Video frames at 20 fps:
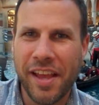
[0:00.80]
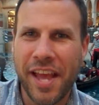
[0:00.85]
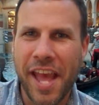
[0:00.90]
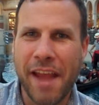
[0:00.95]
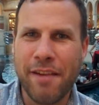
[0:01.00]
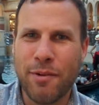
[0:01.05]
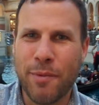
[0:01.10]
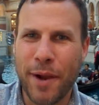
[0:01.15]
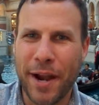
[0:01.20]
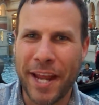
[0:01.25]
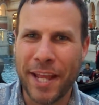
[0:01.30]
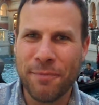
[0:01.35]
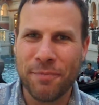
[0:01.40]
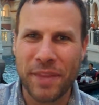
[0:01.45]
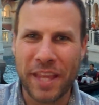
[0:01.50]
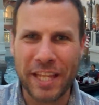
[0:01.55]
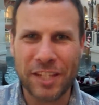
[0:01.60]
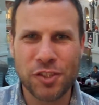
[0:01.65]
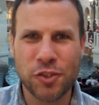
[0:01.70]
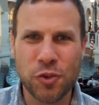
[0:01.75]
Hey everybody,
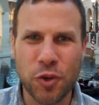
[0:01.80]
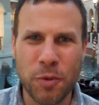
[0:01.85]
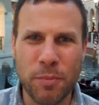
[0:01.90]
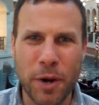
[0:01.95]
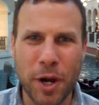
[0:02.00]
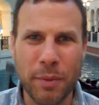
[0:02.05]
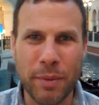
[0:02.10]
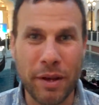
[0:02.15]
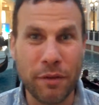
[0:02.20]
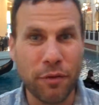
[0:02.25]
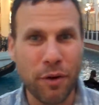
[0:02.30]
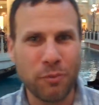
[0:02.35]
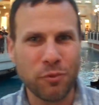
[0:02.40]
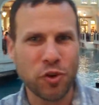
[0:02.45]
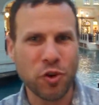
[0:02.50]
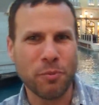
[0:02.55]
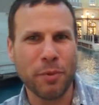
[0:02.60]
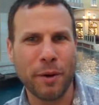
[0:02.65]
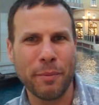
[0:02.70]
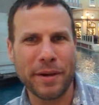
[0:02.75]
it's Drew Berman
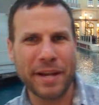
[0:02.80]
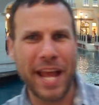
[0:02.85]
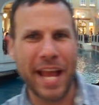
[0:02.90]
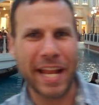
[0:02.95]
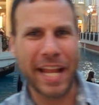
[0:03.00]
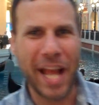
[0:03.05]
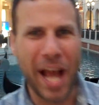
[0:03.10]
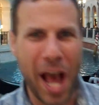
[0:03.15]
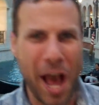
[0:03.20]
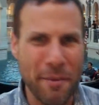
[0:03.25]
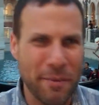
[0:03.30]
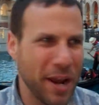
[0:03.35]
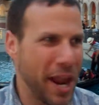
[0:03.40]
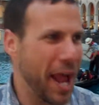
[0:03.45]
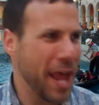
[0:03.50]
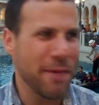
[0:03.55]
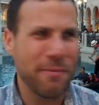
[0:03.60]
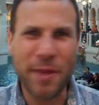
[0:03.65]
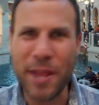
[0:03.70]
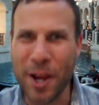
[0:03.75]
from Drew Berman dot com, and
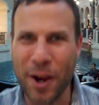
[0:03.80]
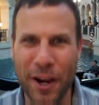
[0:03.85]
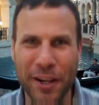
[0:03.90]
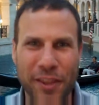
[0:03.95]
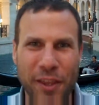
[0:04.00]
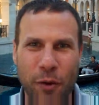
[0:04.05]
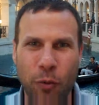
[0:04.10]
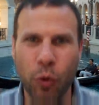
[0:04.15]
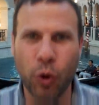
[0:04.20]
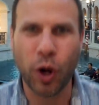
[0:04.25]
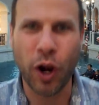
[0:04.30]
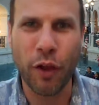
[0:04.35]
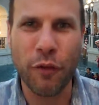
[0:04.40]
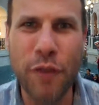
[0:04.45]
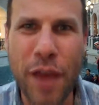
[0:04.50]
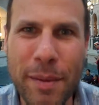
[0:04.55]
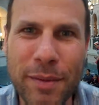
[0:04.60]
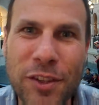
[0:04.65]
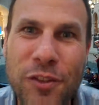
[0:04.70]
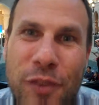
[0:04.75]
I am here at the
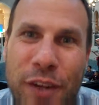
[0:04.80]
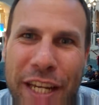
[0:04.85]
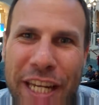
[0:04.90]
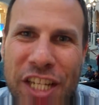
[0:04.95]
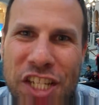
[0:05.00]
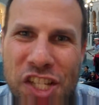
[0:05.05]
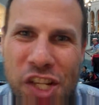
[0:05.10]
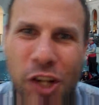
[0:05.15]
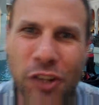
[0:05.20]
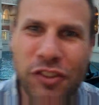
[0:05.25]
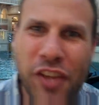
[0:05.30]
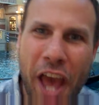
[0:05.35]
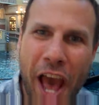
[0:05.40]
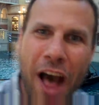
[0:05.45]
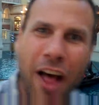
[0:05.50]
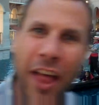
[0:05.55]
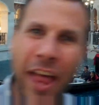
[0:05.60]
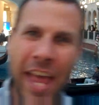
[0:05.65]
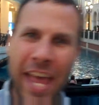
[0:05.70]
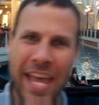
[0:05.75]
world-famous Venetian
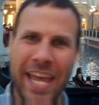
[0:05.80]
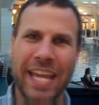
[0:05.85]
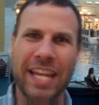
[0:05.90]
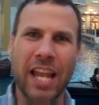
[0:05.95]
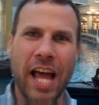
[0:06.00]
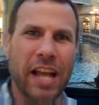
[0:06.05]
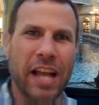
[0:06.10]
Hotel in